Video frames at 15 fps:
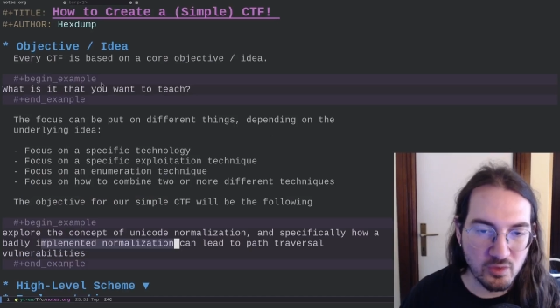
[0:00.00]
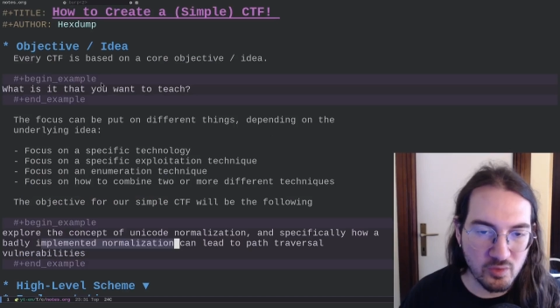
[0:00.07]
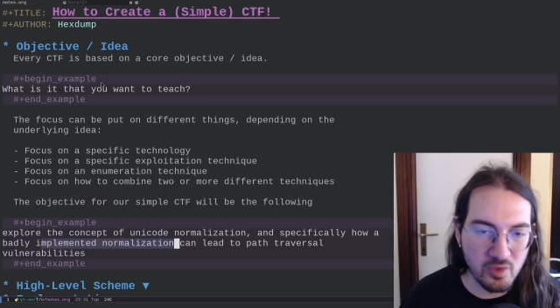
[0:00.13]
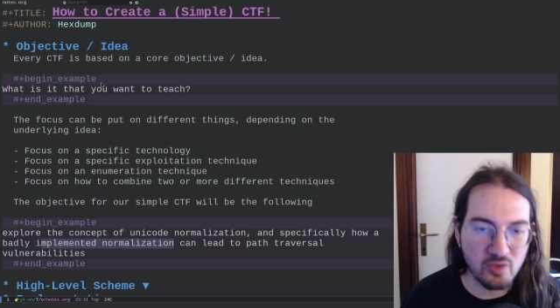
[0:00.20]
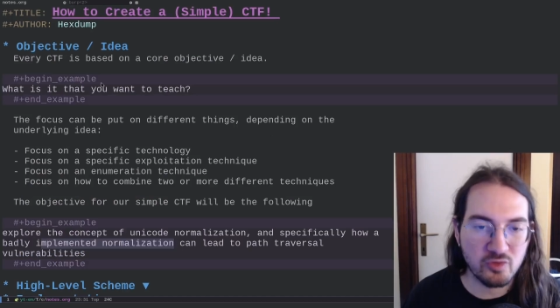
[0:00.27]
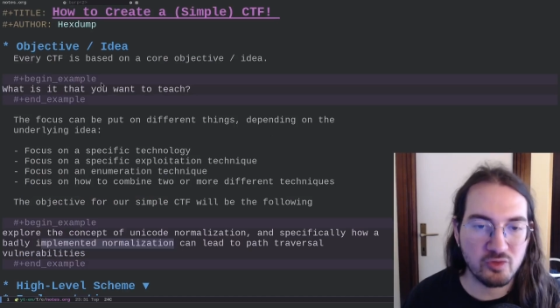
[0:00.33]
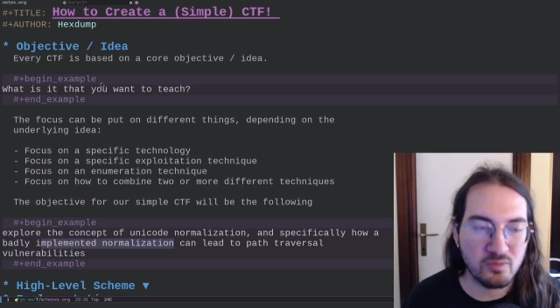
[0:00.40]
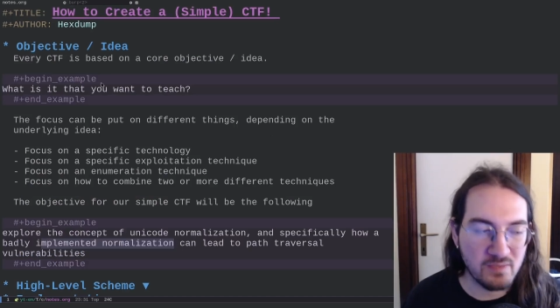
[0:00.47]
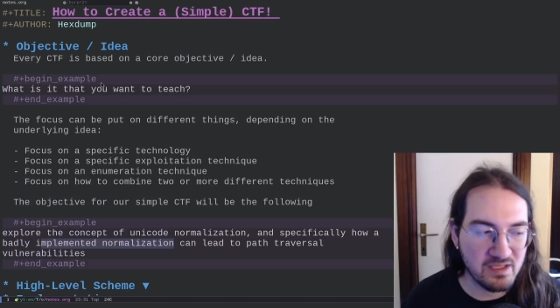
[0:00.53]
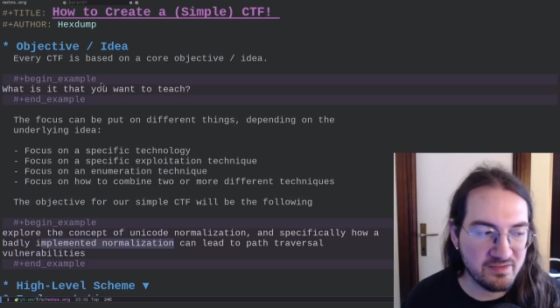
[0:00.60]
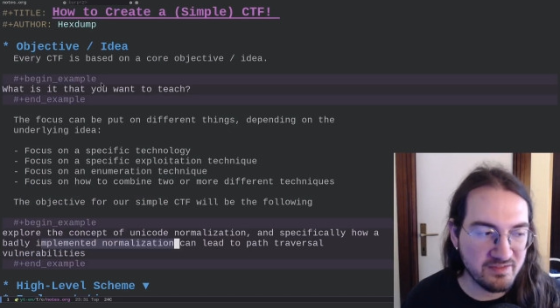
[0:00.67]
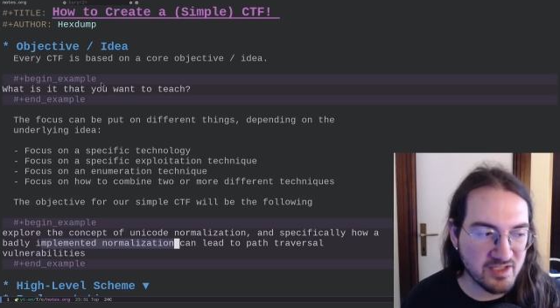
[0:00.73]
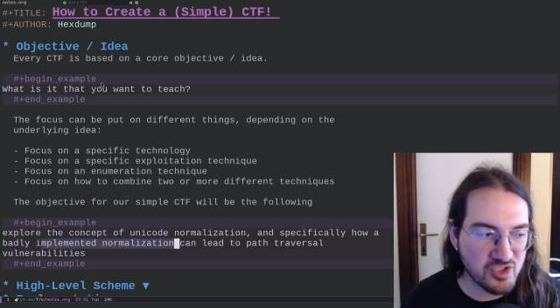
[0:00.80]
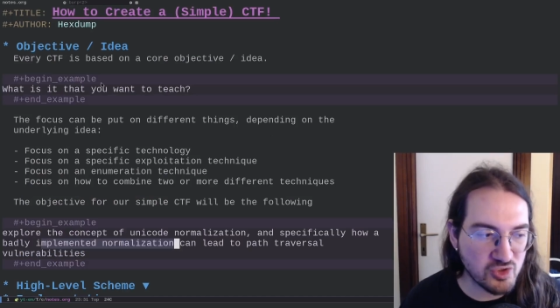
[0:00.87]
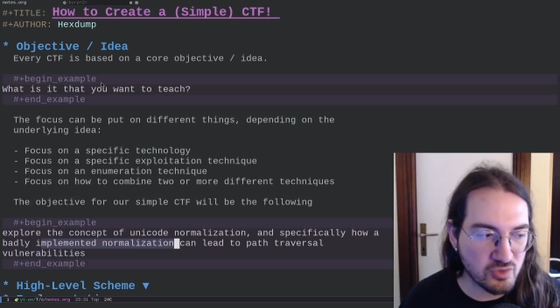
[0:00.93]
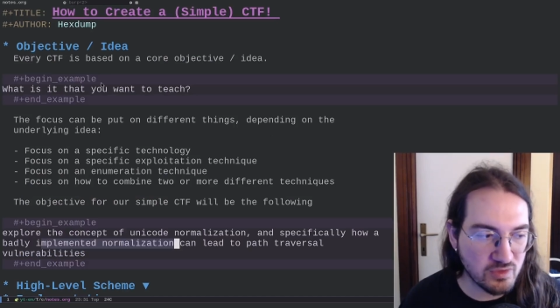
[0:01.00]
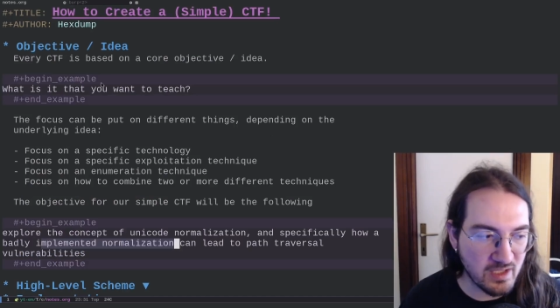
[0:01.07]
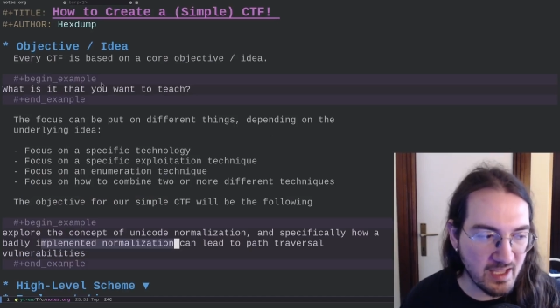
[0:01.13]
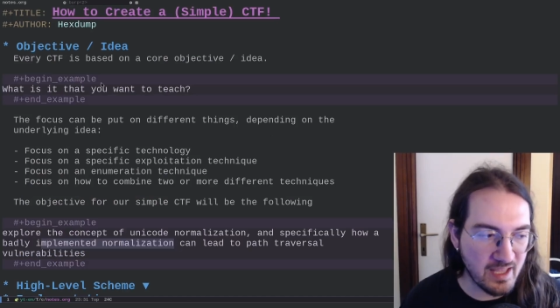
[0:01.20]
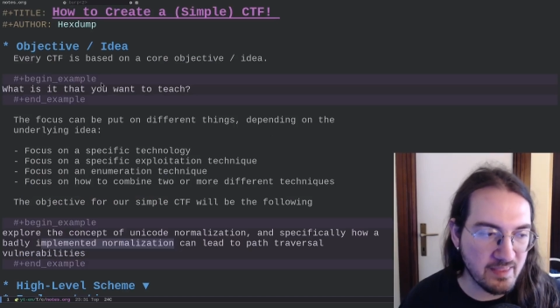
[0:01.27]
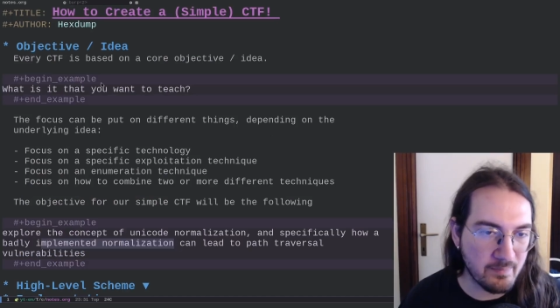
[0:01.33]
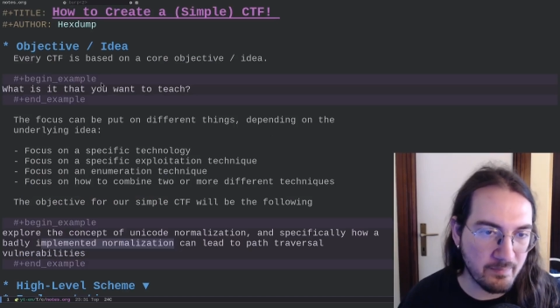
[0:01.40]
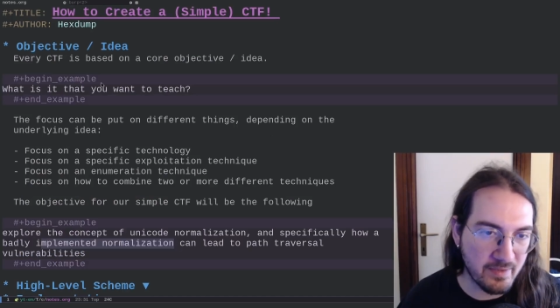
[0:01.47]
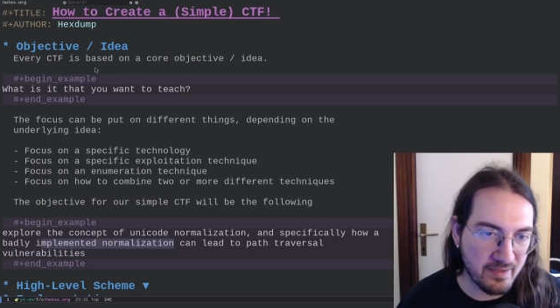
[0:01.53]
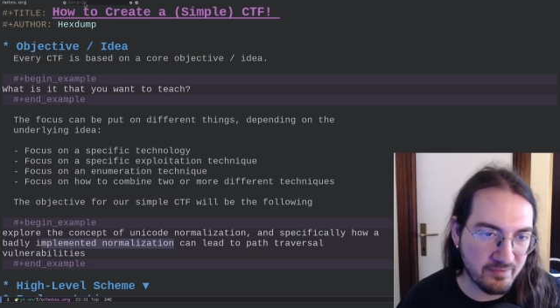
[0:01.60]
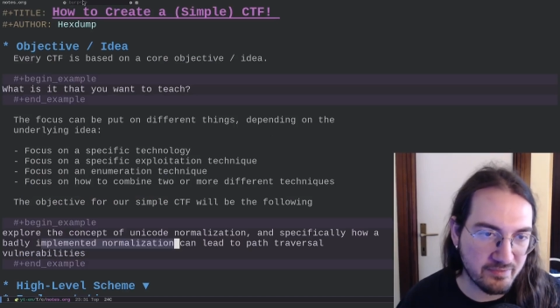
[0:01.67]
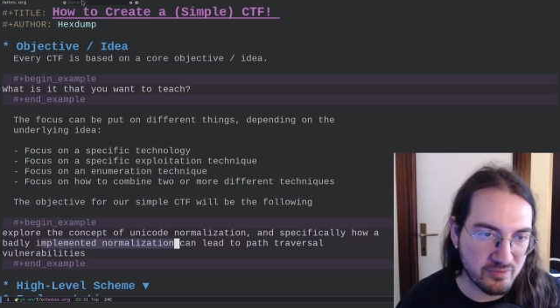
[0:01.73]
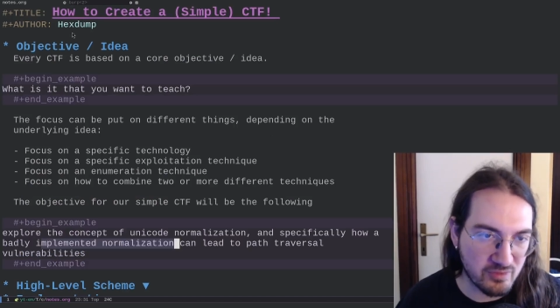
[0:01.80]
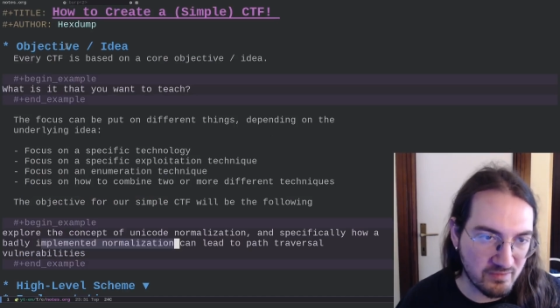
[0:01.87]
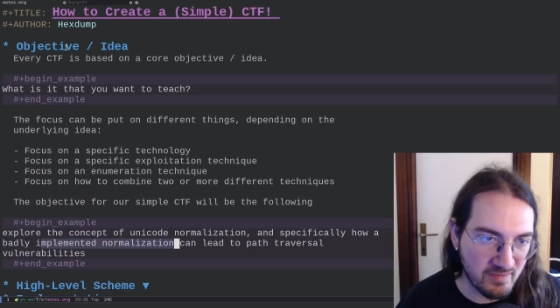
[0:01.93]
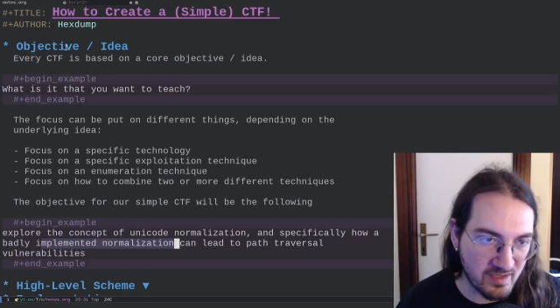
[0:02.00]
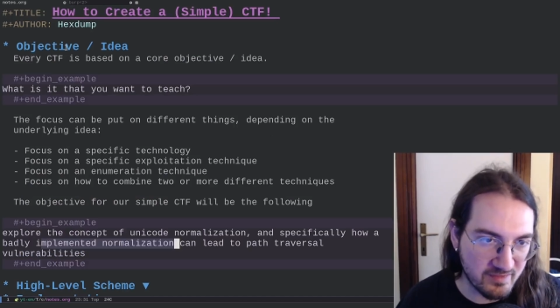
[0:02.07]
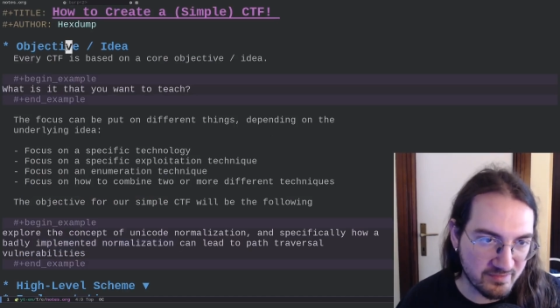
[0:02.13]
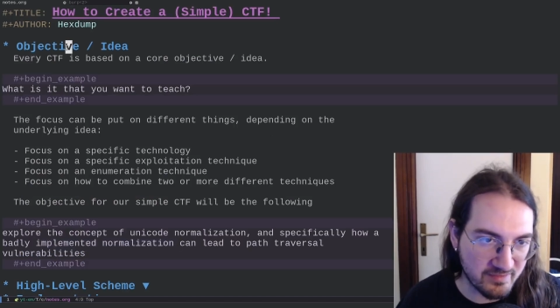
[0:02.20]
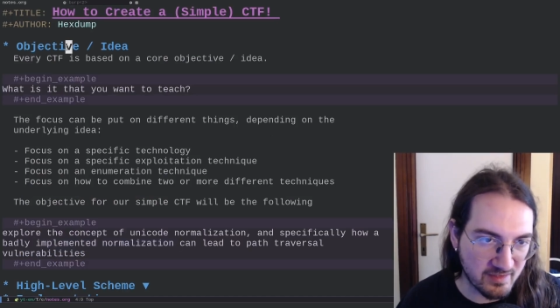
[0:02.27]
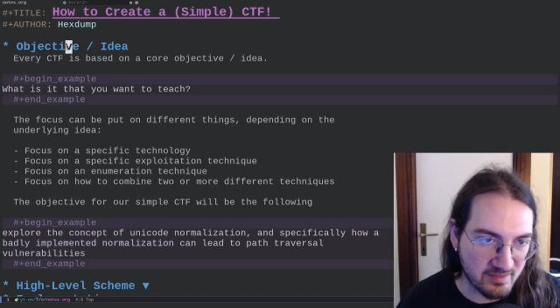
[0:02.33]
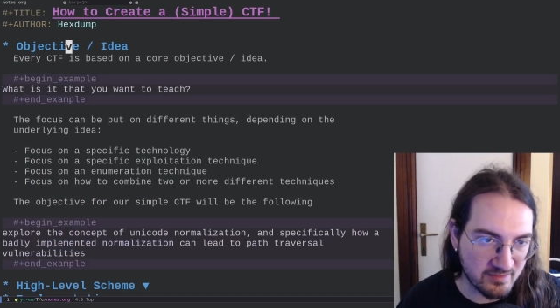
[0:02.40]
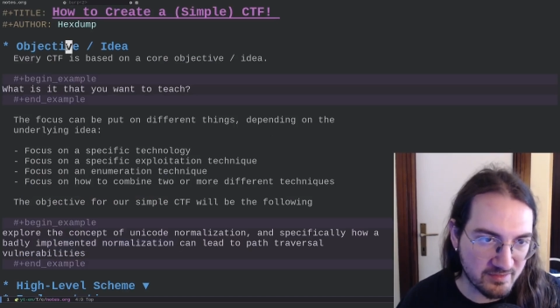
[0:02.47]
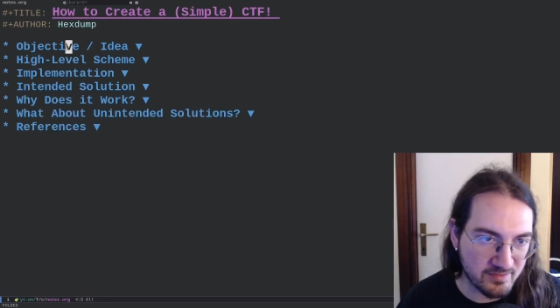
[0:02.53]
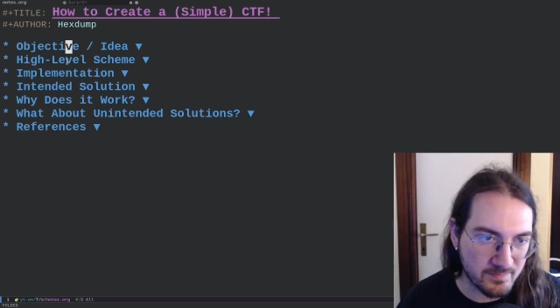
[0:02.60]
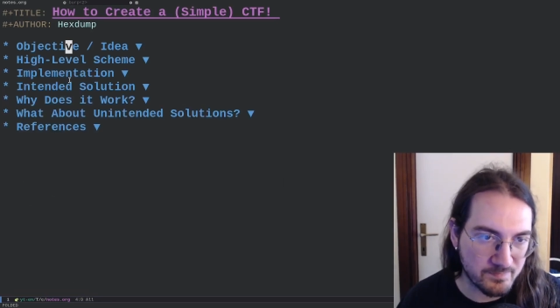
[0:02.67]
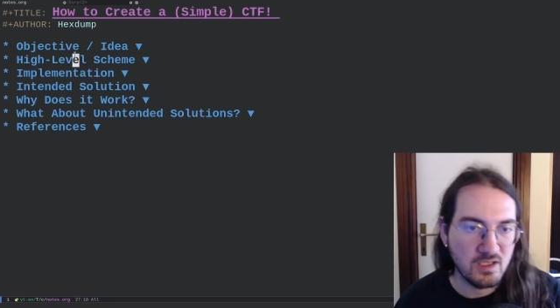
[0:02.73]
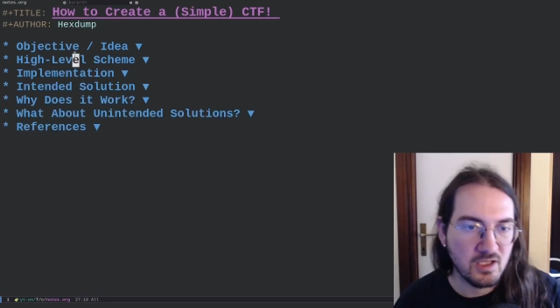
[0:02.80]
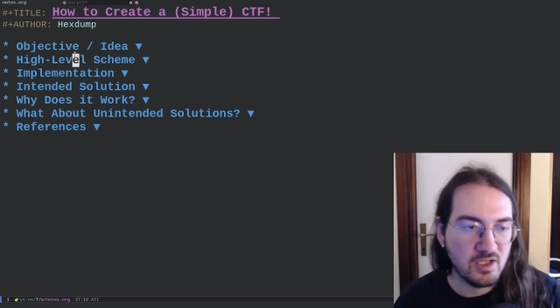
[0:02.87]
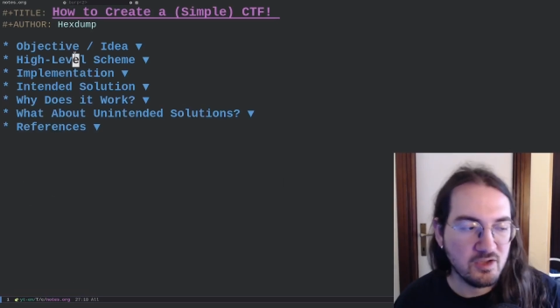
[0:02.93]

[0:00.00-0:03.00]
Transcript: normalization and path traversals.